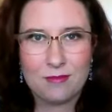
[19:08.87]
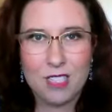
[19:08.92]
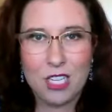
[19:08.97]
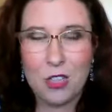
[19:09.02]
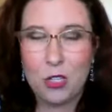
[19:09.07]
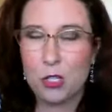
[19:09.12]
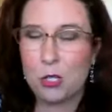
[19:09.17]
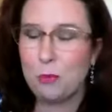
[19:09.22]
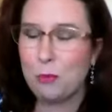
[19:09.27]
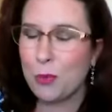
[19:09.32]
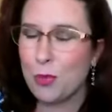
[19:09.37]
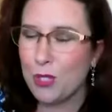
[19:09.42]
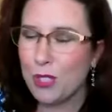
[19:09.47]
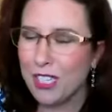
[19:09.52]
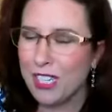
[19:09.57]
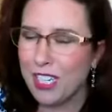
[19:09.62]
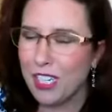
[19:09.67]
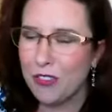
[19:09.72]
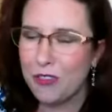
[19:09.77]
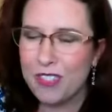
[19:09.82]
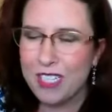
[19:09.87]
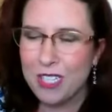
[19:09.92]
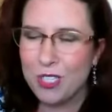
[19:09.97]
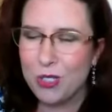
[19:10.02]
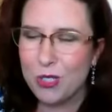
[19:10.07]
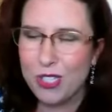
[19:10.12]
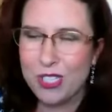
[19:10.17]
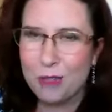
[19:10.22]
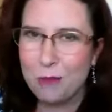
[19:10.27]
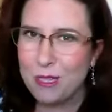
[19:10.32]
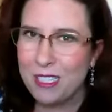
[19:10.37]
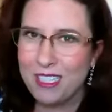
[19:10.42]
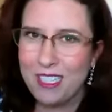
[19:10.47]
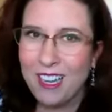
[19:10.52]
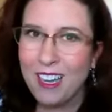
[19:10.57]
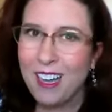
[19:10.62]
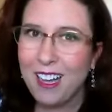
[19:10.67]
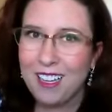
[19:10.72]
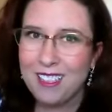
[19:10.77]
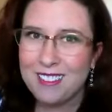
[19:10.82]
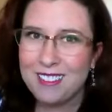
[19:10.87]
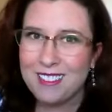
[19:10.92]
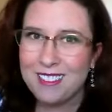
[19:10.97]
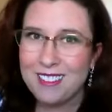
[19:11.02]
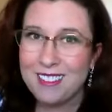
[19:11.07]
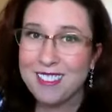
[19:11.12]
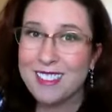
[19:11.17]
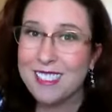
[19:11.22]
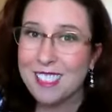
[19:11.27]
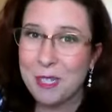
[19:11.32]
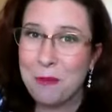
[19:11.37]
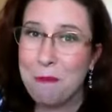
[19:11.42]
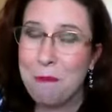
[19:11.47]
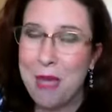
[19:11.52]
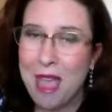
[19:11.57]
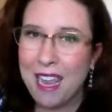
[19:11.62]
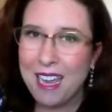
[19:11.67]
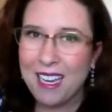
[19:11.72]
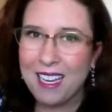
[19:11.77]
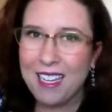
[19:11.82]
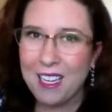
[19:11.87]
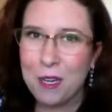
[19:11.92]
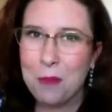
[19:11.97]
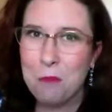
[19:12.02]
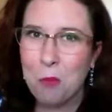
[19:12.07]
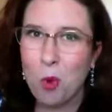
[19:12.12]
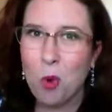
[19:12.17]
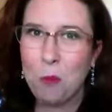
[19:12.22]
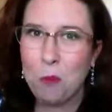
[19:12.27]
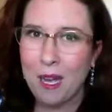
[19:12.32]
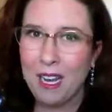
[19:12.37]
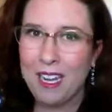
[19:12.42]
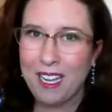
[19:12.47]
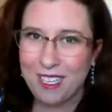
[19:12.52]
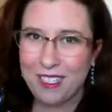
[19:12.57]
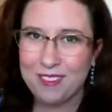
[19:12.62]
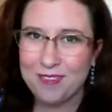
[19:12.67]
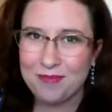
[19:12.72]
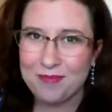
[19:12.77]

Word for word: There's plenty of deals to be done to make more money.